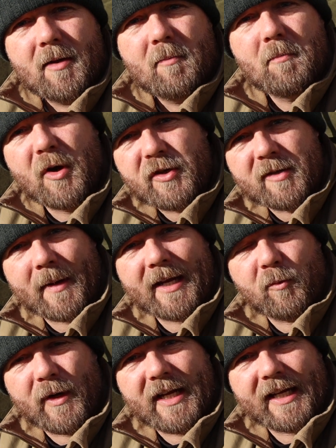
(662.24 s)
Most of my
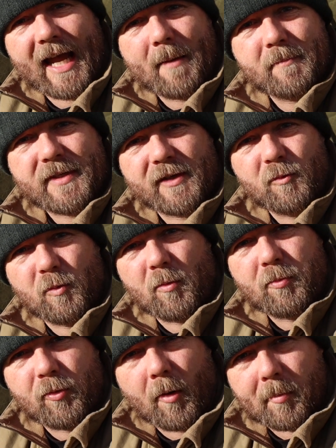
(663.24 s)
winter camps will
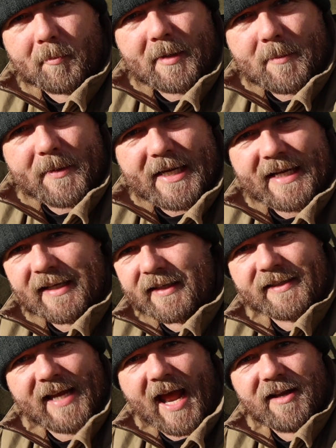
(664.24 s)
probably be in a
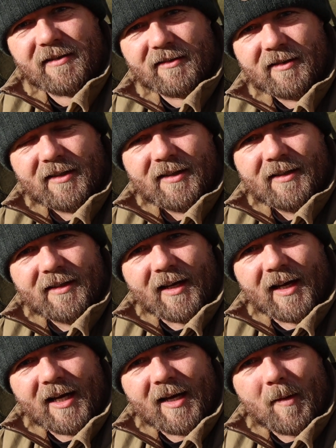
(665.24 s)
tent
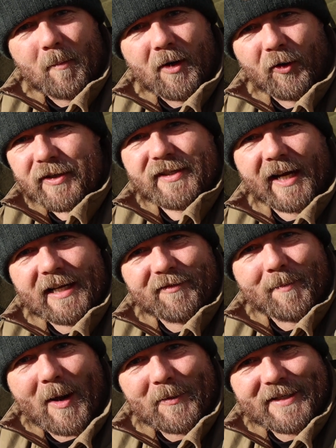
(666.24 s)
on the side of
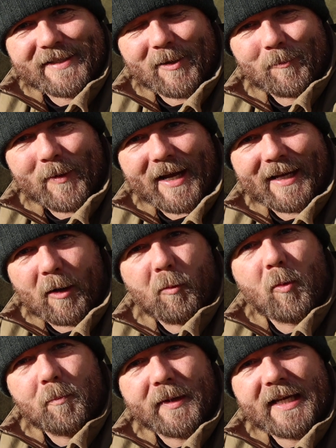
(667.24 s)
a mountain somewhere. I
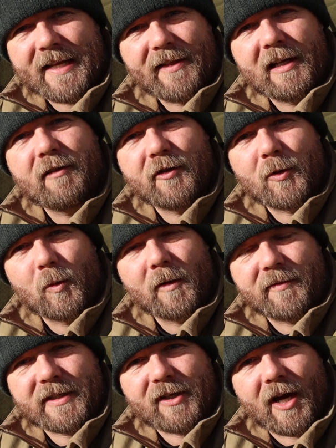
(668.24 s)
won't be in the Lavvu all
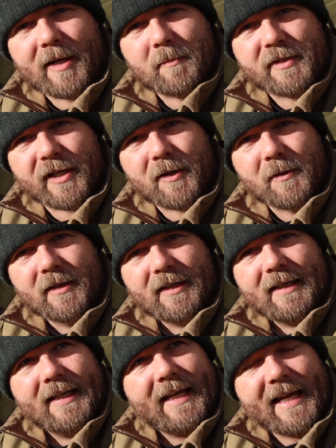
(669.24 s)
of the time, so
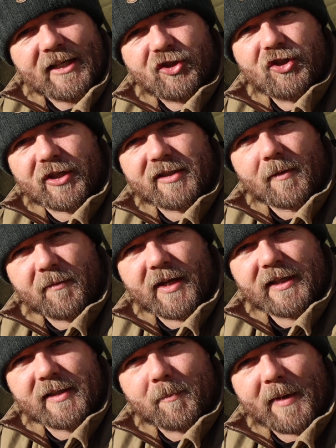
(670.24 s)
it's just
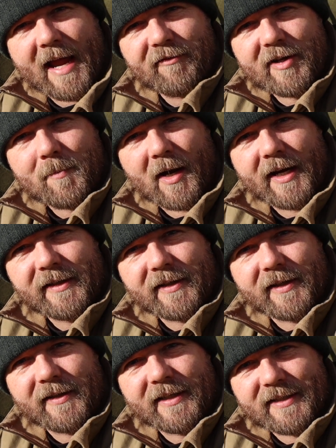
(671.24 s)
something to bear in mind
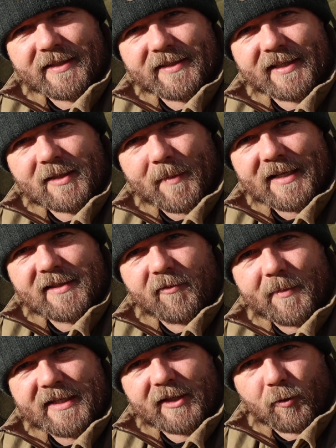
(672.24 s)
that this is an
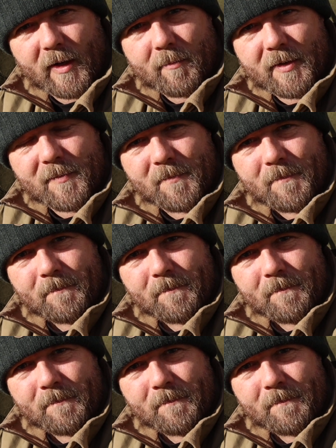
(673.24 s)
expensive piece of equipment,